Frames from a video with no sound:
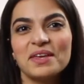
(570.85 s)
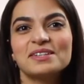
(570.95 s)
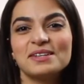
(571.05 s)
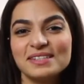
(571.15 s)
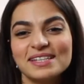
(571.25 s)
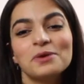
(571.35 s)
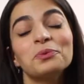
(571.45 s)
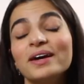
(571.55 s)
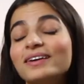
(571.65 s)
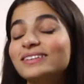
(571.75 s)
So you see,
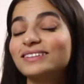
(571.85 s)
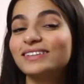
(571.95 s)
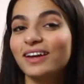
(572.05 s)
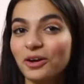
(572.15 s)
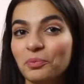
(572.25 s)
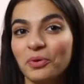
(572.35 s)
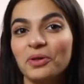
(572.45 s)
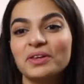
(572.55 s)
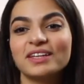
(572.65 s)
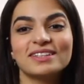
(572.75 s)
we are
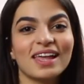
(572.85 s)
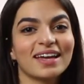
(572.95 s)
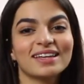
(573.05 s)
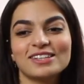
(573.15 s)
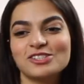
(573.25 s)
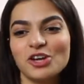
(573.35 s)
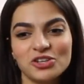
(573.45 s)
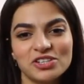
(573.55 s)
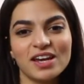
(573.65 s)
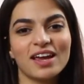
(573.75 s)
terrible at
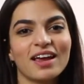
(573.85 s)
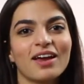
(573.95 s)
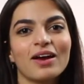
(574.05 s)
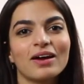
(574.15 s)
judging